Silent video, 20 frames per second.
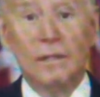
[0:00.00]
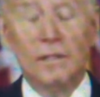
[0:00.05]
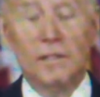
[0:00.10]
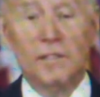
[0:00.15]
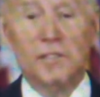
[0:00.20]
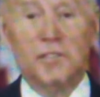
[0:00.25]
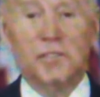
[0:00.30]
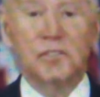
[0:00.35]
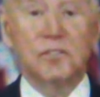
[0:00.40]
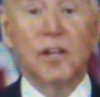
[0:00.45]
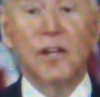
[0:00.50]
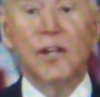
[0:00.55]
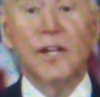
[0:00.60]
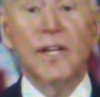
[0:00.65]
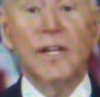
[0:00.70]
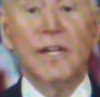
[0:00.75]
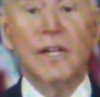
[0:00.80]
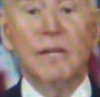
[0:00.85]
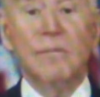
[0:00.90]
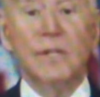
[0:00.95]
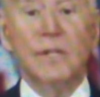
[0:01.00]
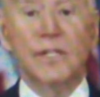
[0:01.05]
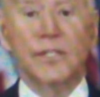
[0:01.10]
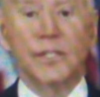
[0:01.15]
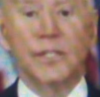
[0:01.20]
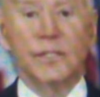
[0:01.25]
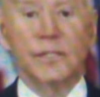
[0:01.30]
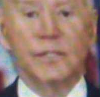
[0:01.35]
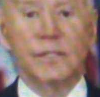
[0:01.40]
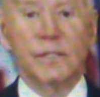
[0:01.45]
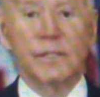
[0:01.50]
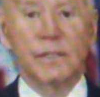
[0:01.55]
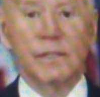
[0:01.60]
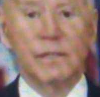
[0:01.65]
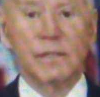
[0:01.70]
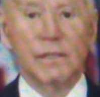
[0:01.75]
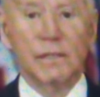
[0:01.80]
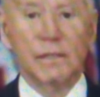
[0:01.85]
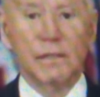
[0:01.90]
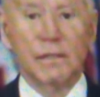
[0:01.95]
Stunning images
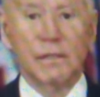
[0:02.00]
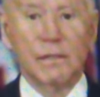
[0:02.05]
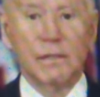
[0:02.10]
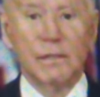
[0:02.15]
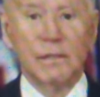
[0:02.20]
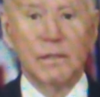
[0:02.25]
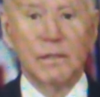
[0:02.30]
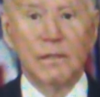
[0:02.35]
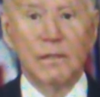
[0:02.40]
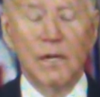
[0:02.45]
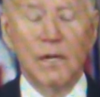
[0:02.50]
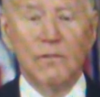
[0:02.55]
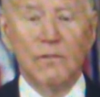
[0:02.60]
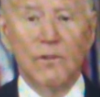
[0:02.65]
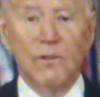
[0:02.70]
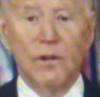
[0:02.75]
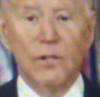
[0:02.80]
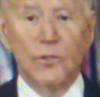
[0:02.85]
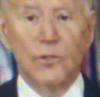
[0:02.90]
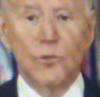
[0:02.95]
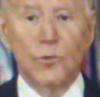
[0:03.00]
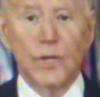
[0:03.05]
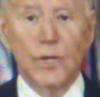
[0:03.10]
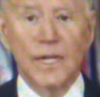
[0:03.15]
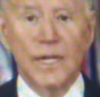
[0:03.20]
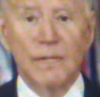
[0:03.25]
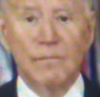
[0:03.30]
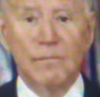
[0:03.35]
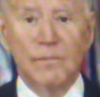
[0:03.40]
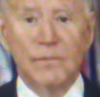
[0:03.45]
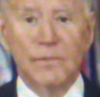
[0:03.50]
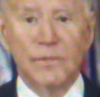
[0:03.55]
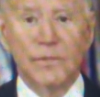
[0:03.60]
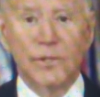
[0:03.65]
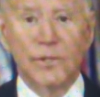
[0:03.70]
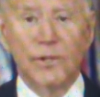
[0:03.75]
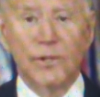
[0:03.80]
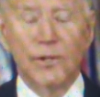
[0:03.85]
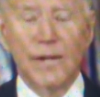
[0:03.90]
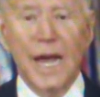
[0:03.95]
of our dreams
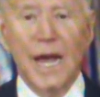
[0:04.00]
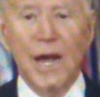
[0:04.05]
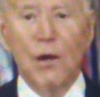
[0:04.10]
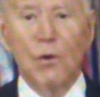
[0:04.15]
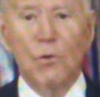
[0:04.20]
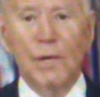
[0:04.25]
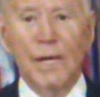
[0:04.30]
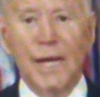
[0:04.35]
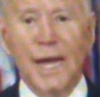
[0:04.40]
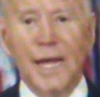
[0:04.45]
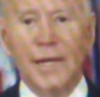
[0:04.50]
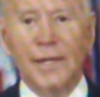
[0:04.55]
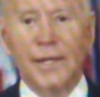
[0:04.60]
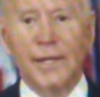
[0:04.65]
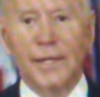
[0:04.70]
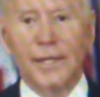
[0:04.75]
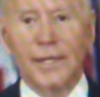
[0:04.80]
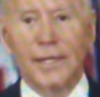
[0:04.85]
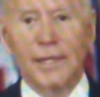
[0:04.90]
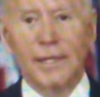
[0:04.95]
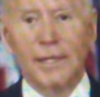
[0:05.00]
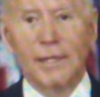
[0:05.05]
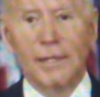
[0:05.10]
that are now a reality.